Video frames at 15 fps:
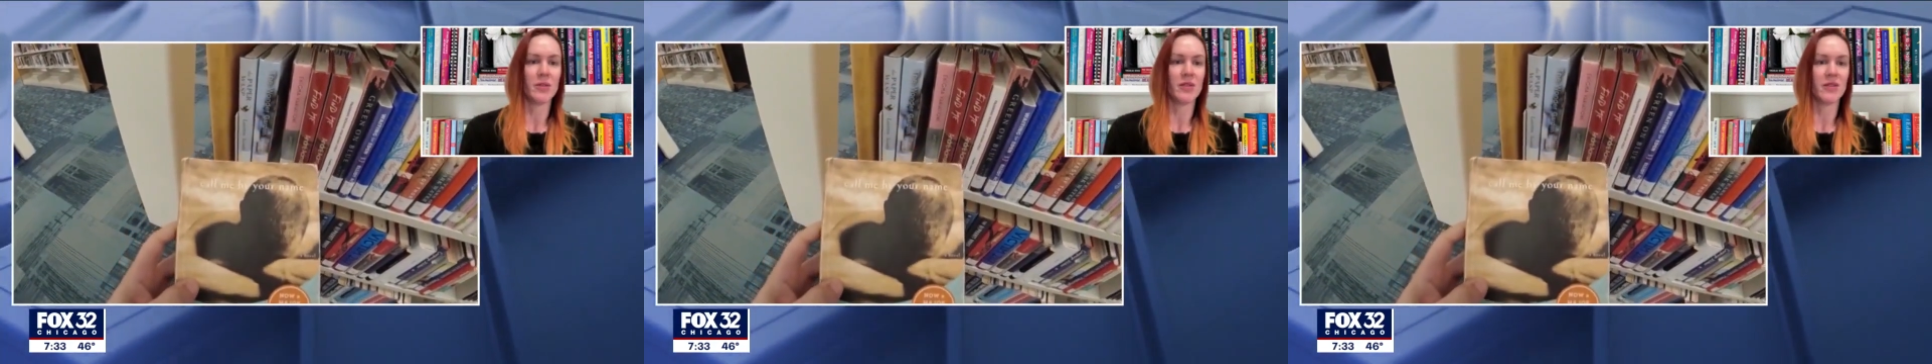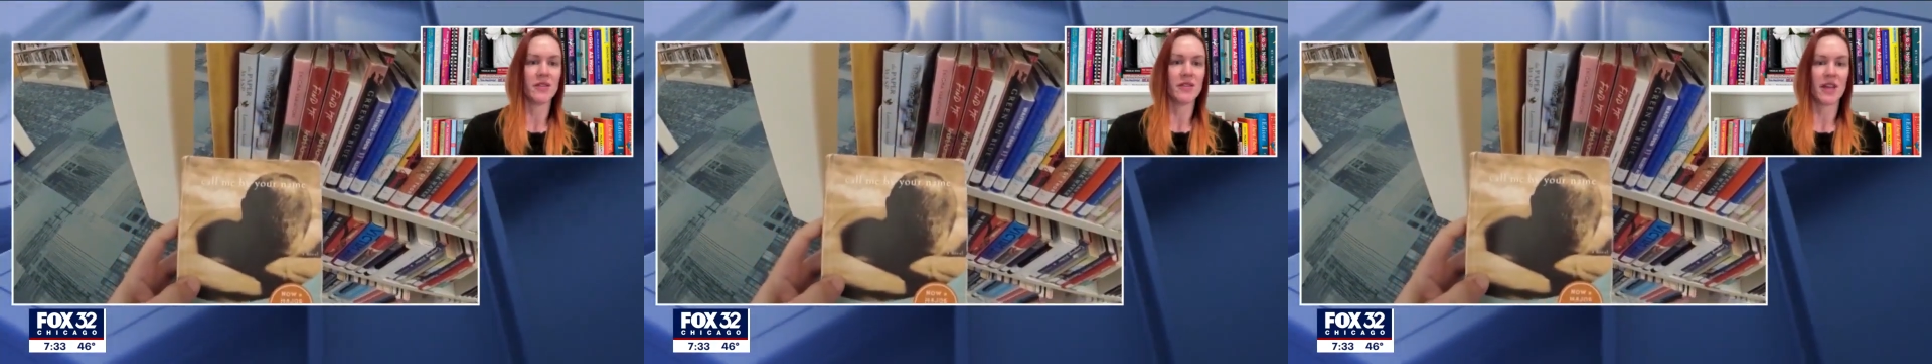
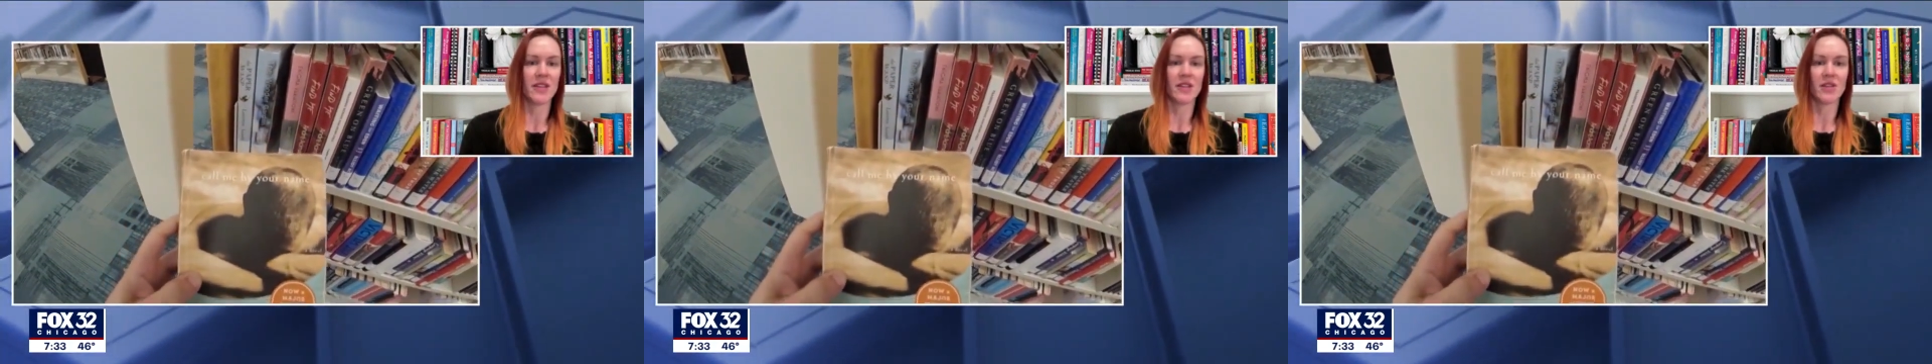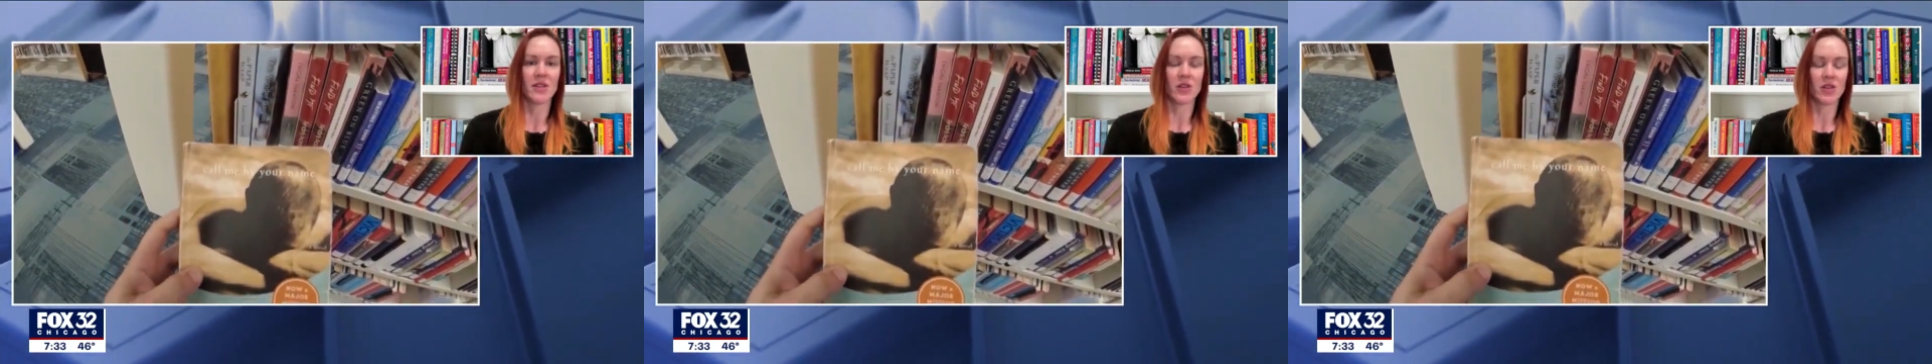of
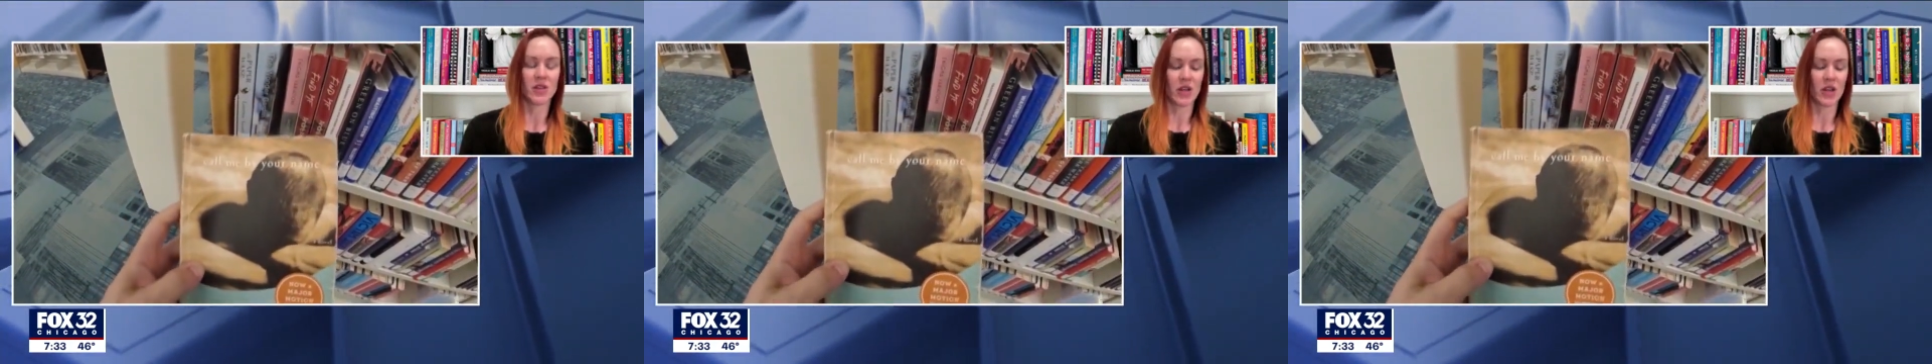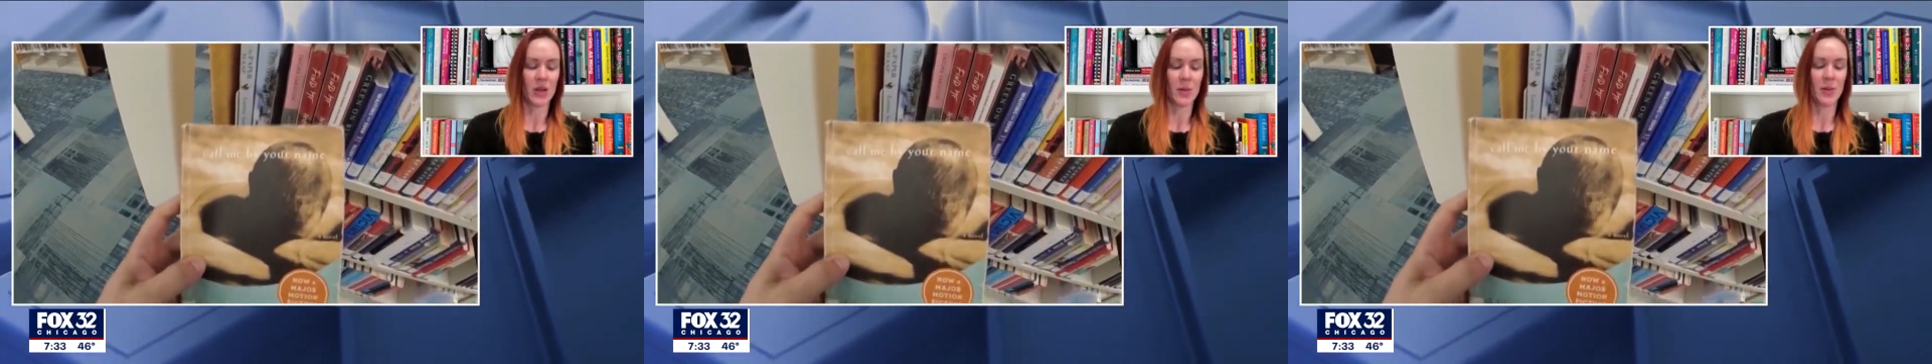
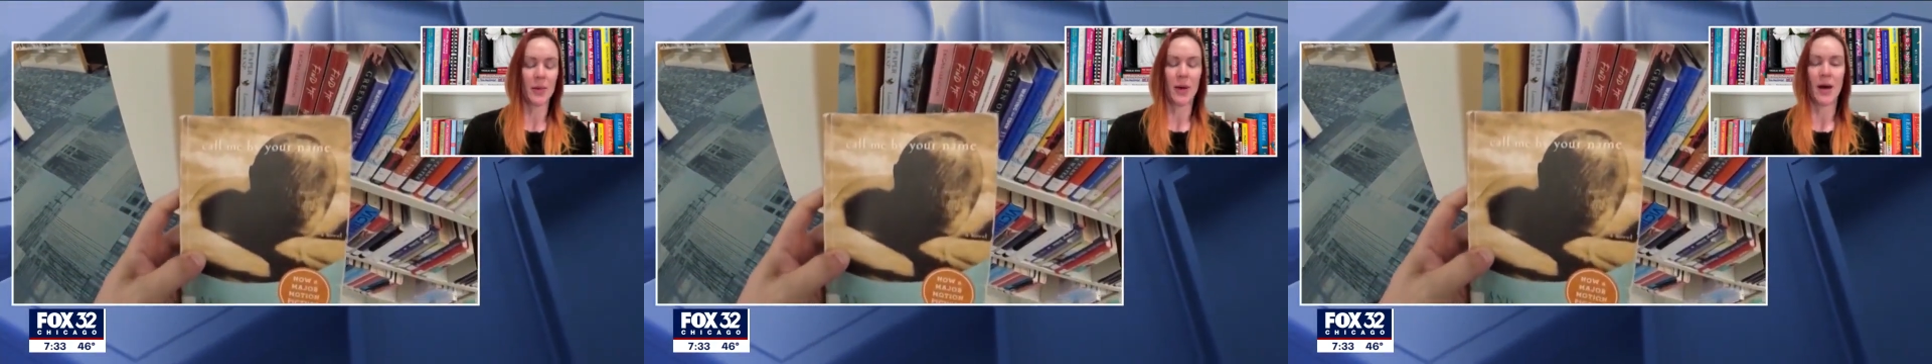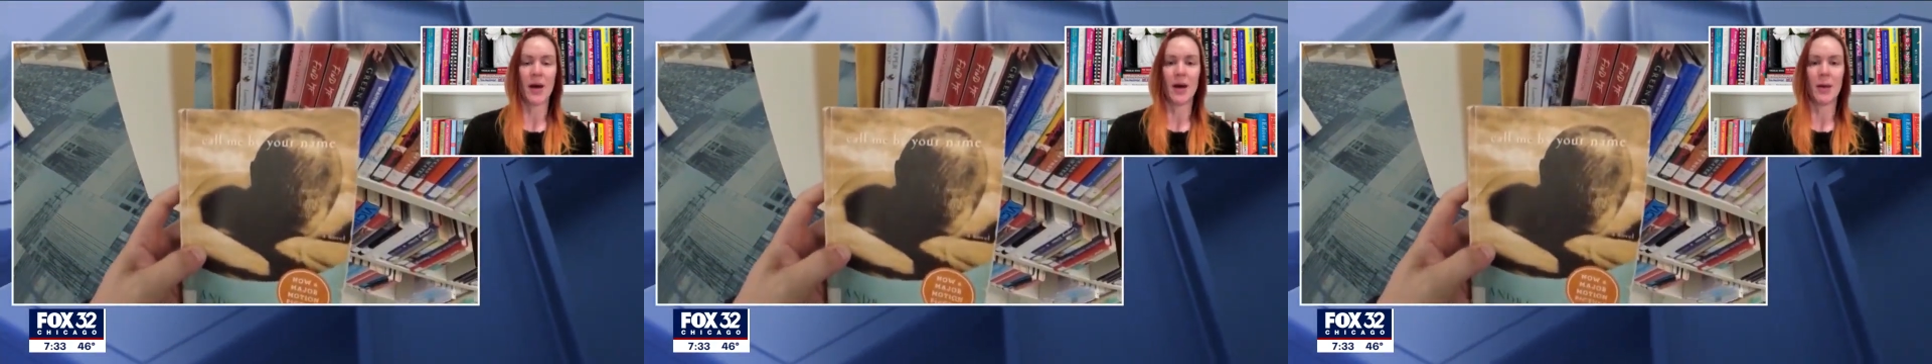censorship
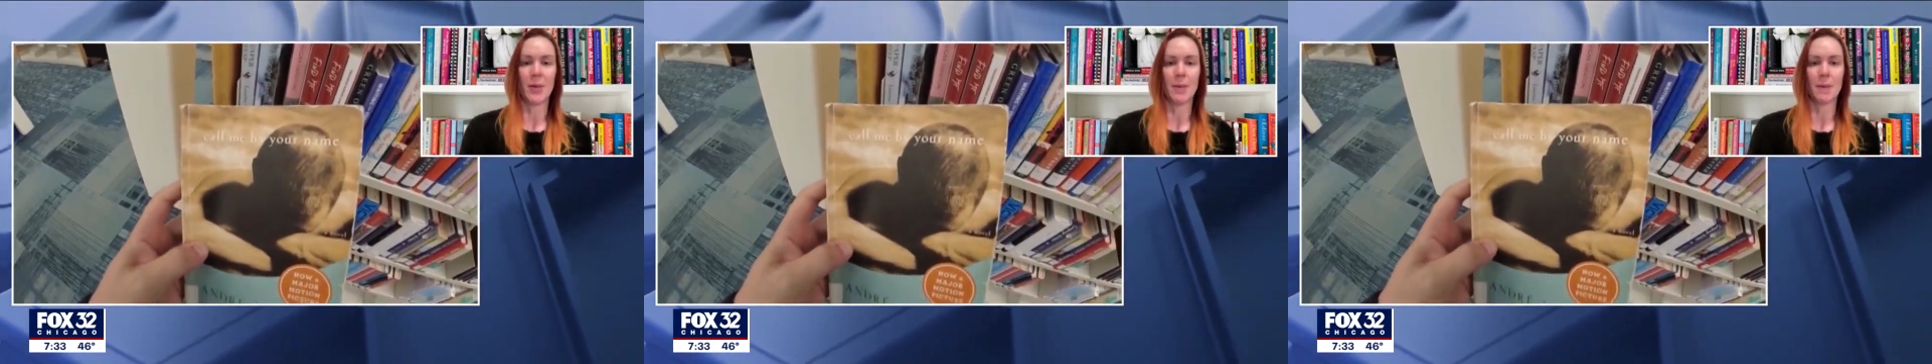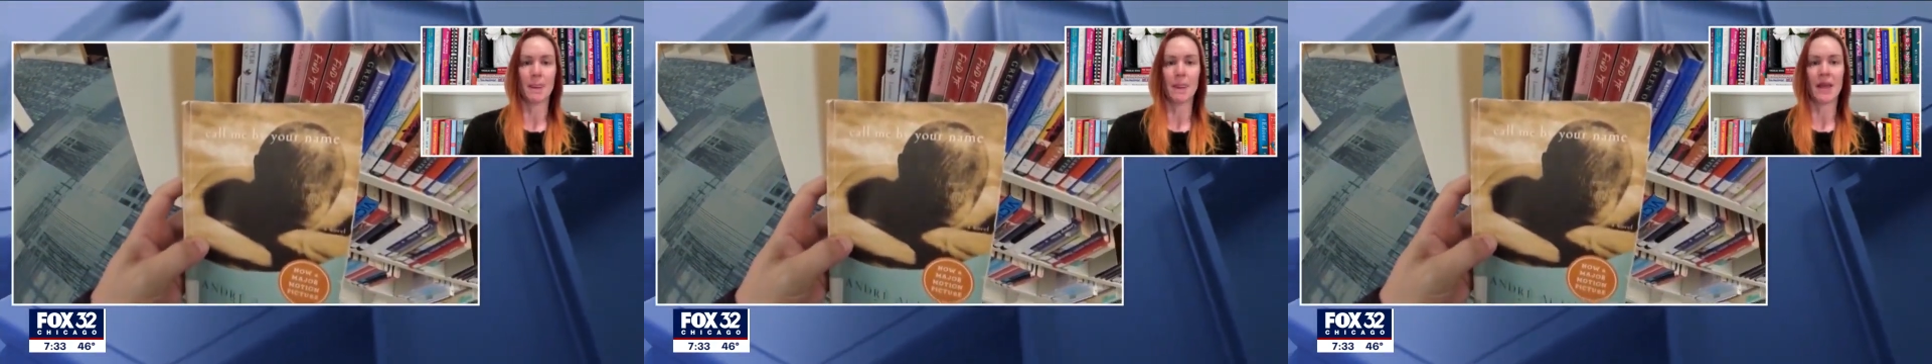um,